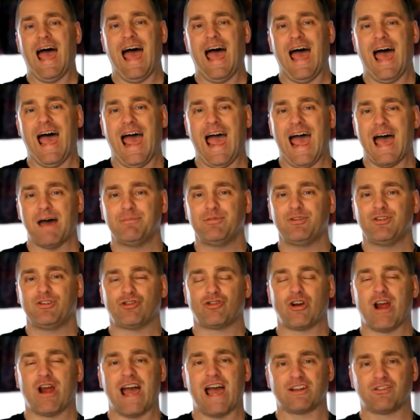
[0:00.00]

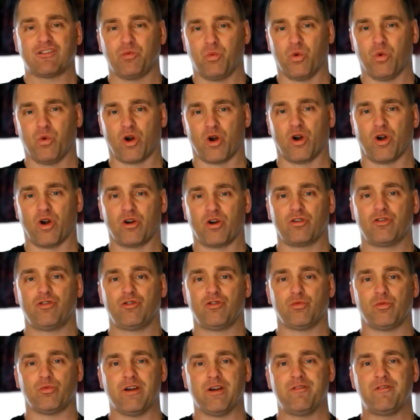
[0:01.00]
Abstract words
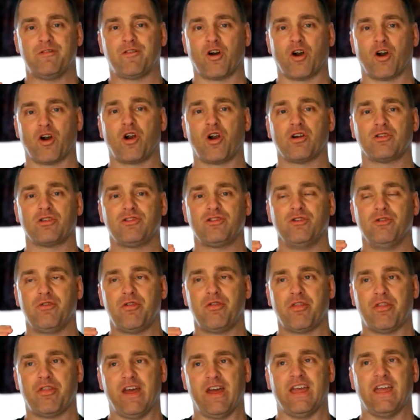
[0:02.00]
refer to
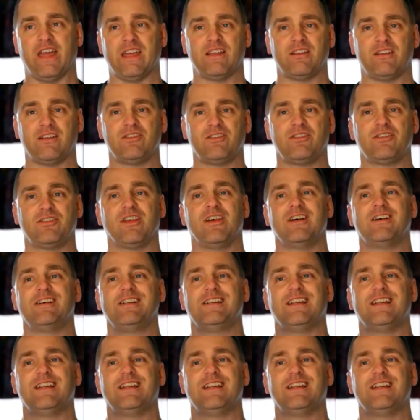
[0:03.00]
things